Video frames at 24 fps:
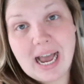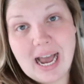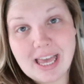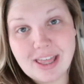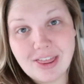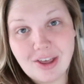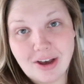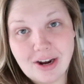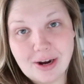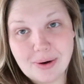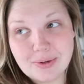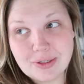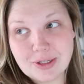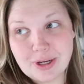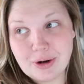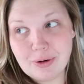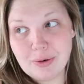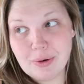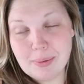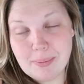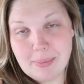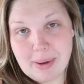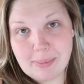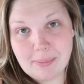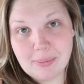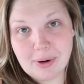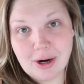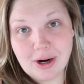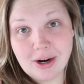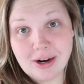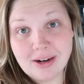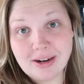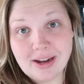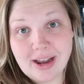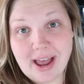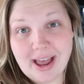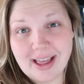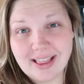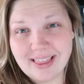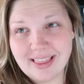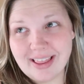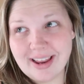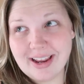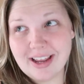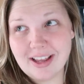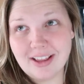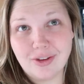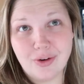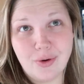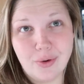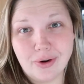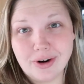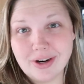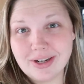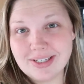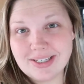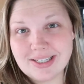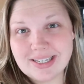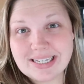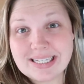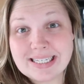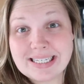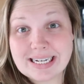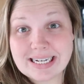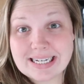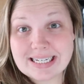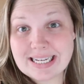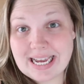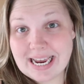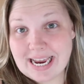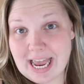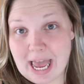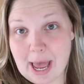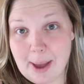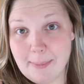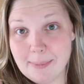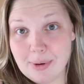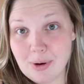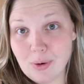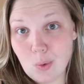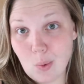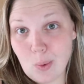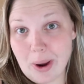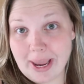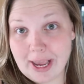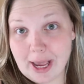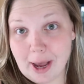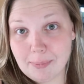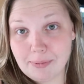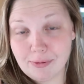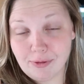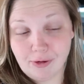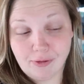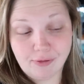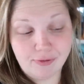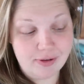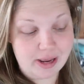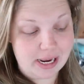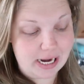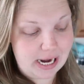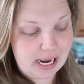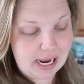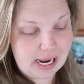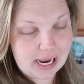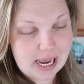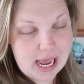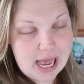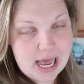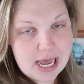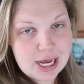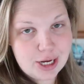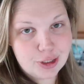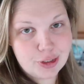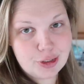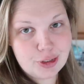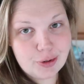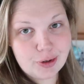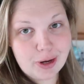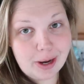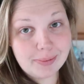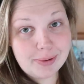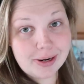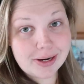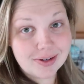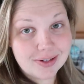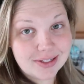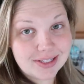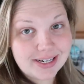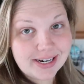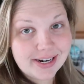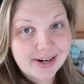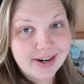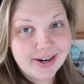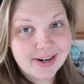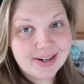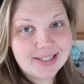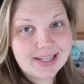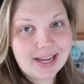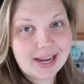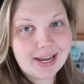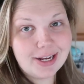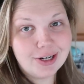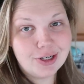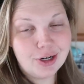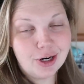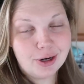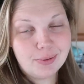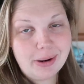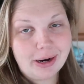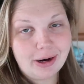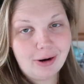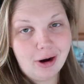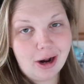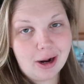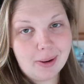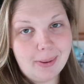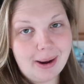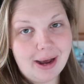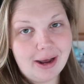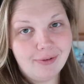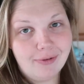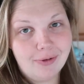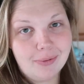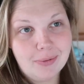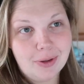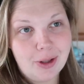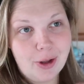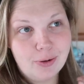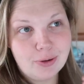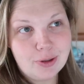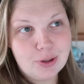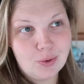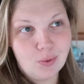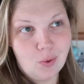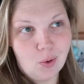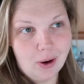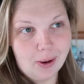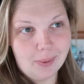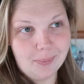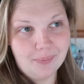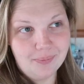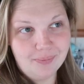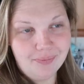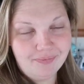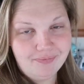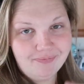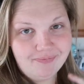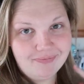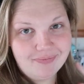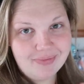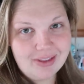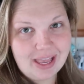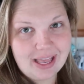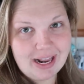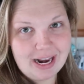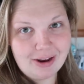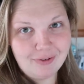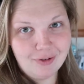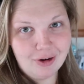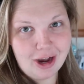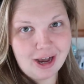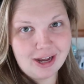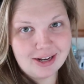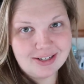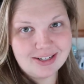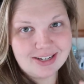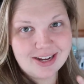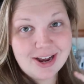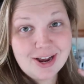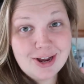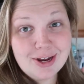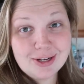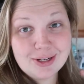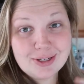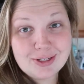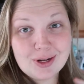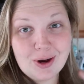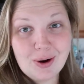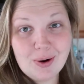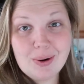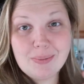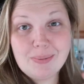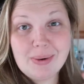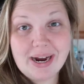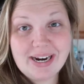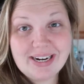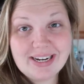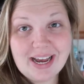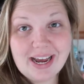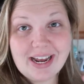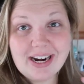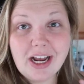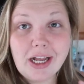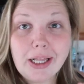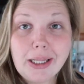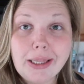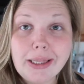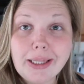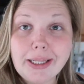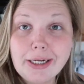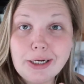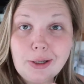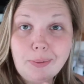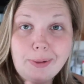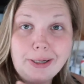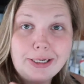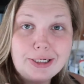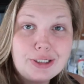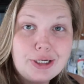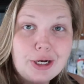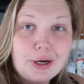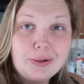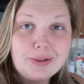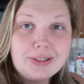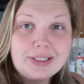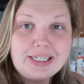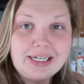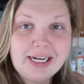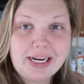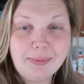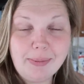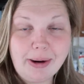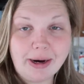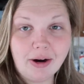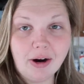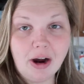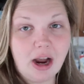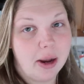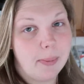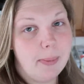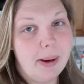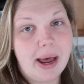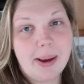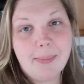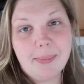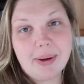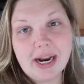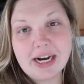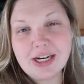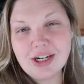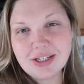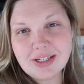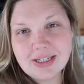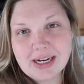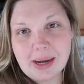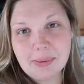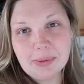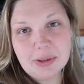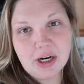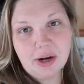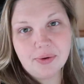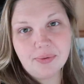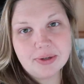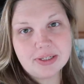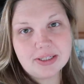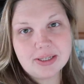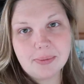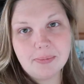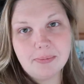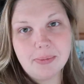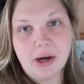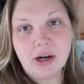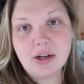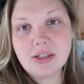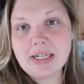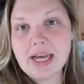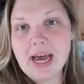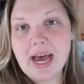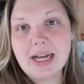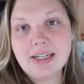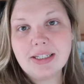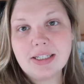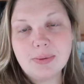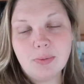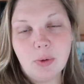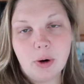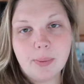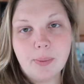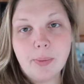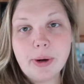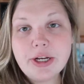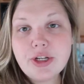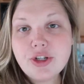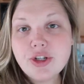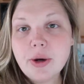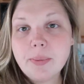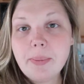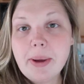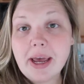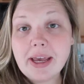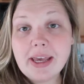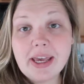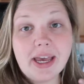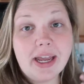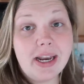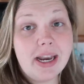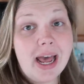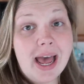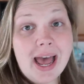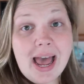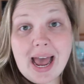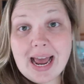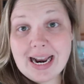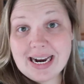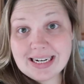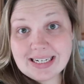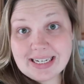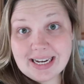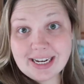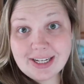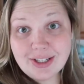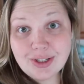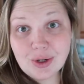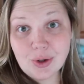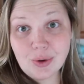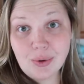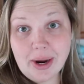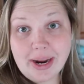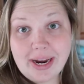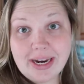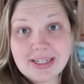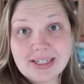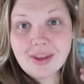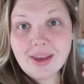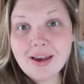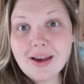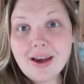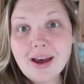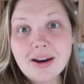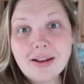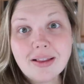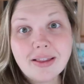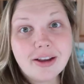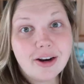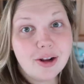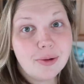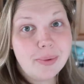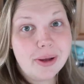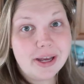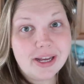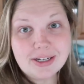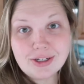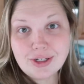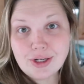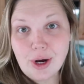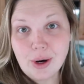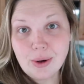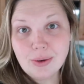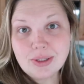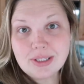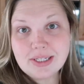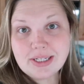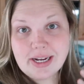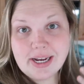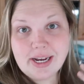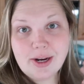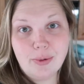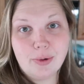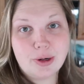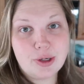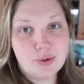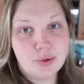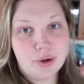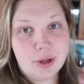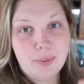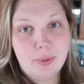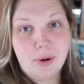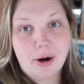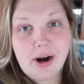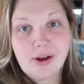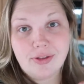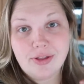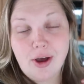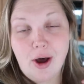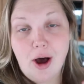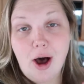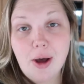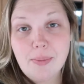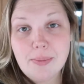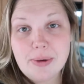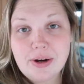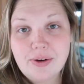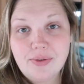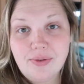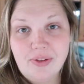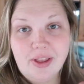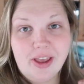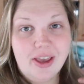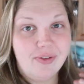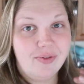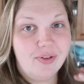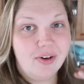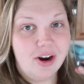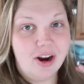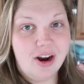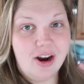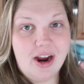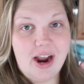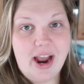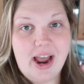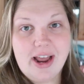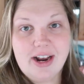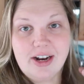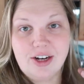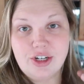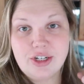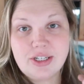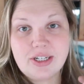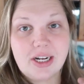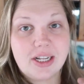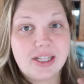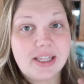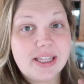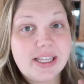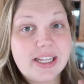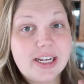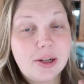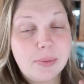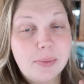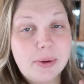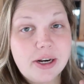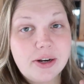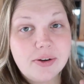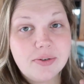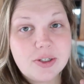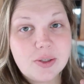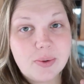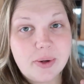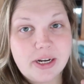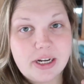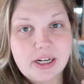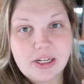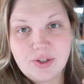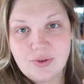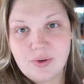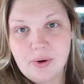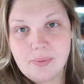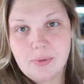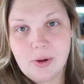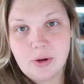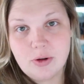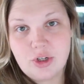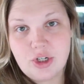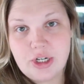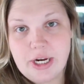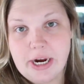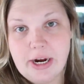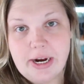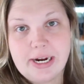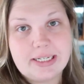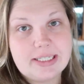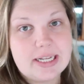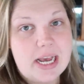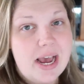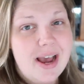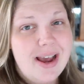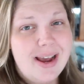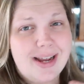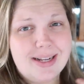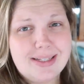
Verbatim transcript: I thought I was gonna remember at like Nora's 6 a.m. wake up for feeding to come downstairs and turn my crock pot from low to warm. And I forgot. So mine got a little bit toasty in my crock pot, but I just topped it off with some milk to add some more moisture back in, and it tastes great. It got a little bit toasted, which really brought out the almond flavor and just a little bit of sweetness from those cherries.